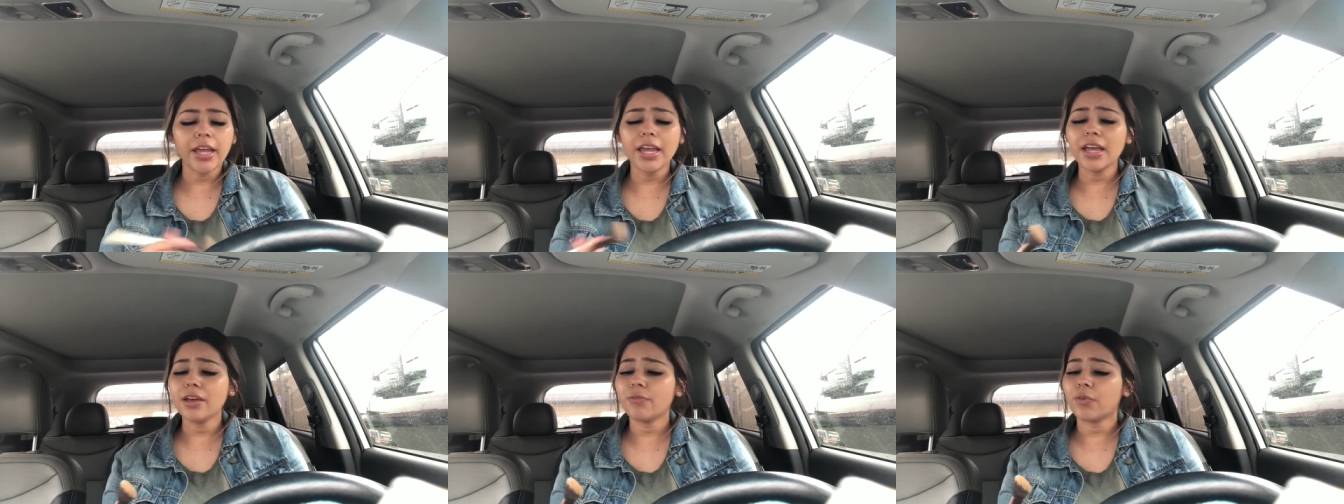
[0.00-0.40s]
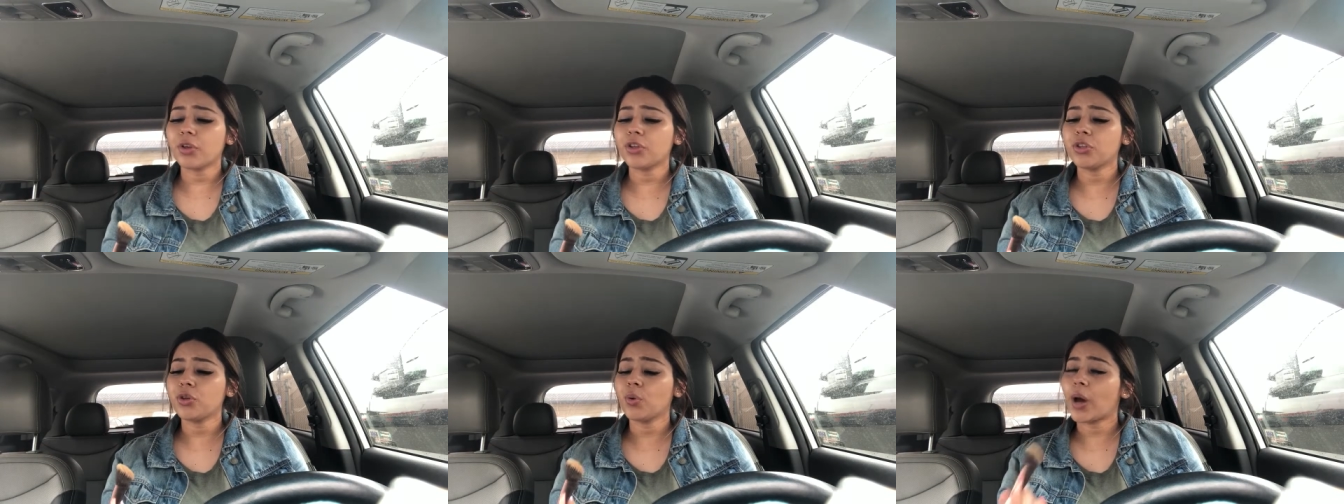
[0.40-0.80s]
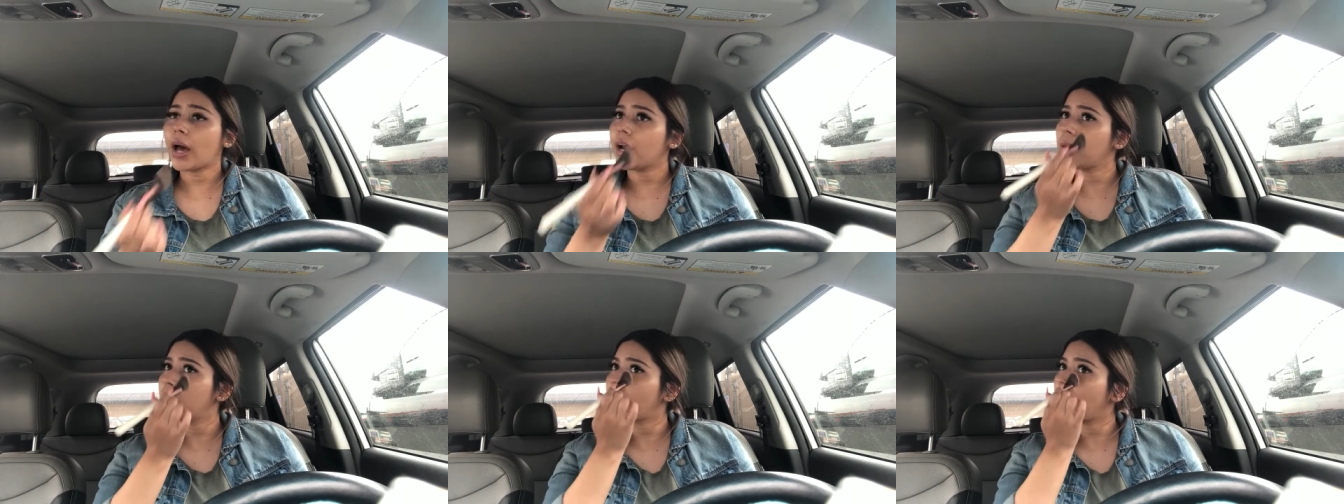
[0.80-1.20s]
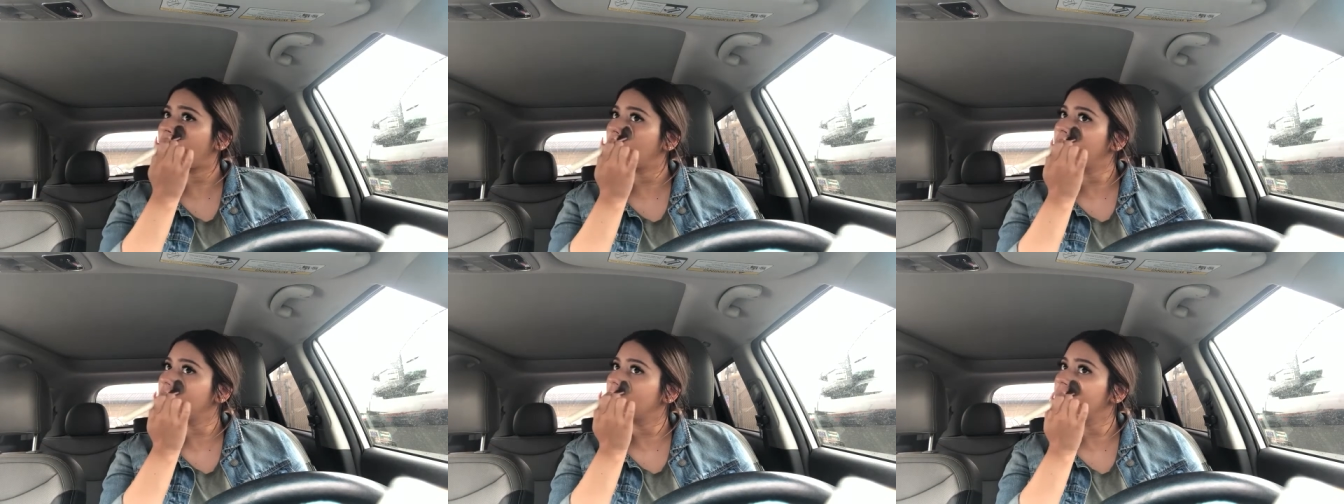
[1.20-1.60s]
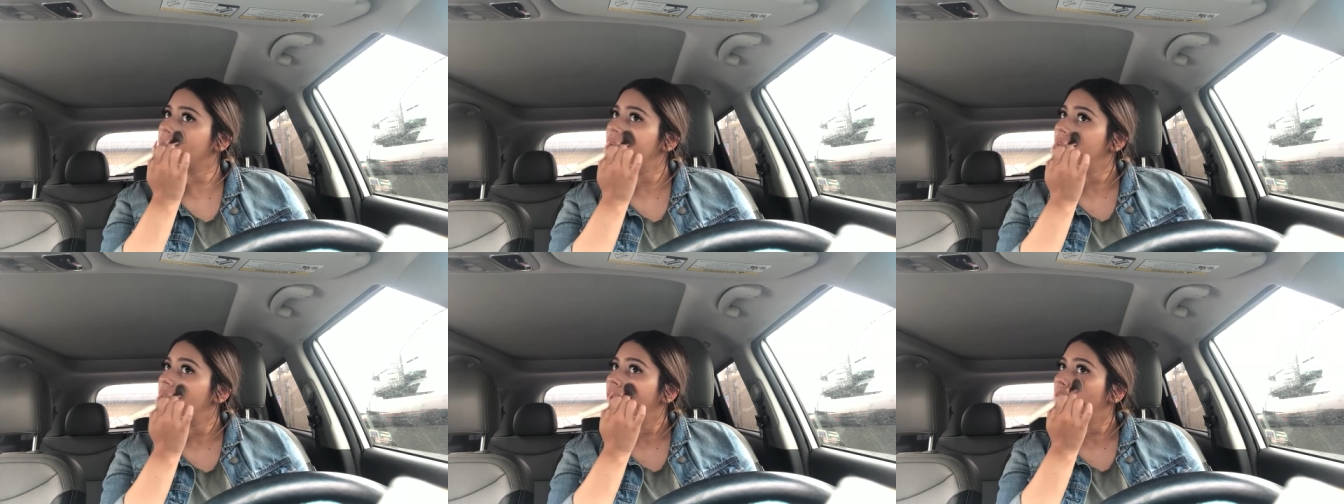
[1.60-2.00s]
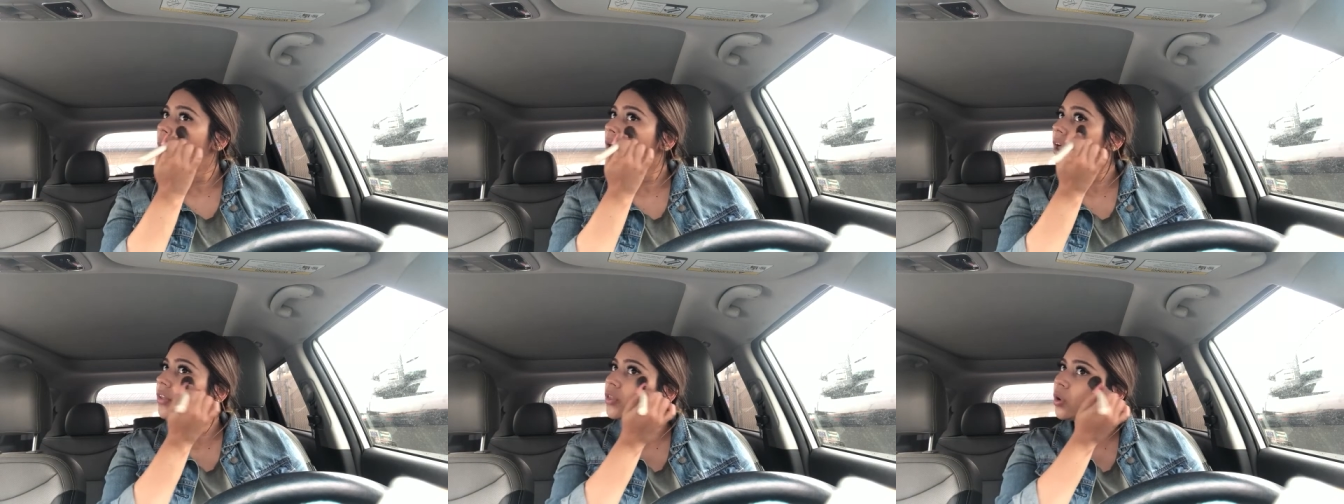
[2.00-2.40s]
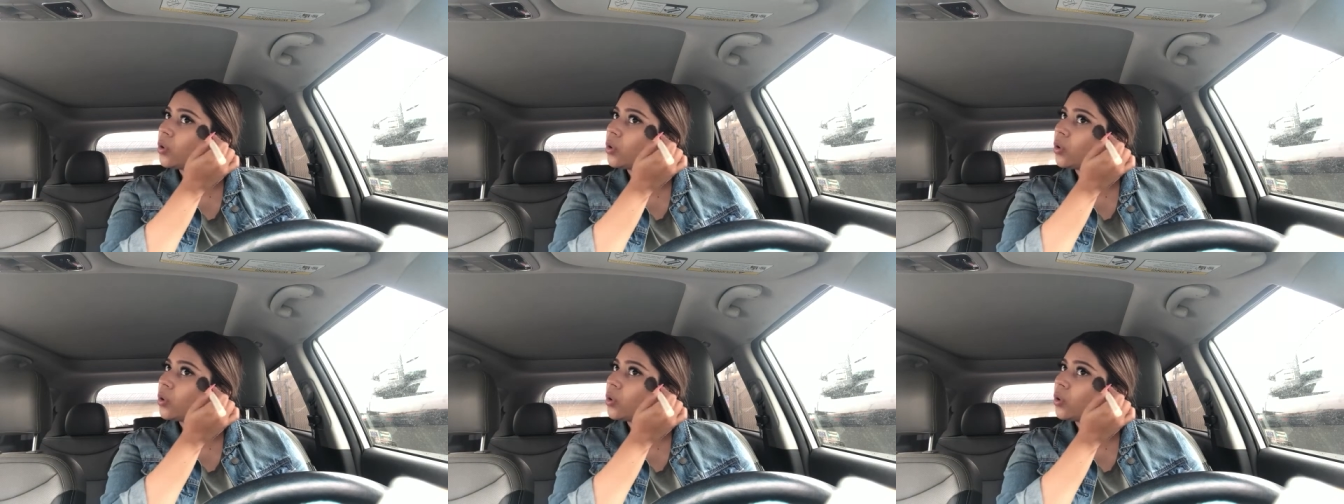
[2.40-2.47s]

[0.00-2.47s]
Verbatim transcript: if you had a problem with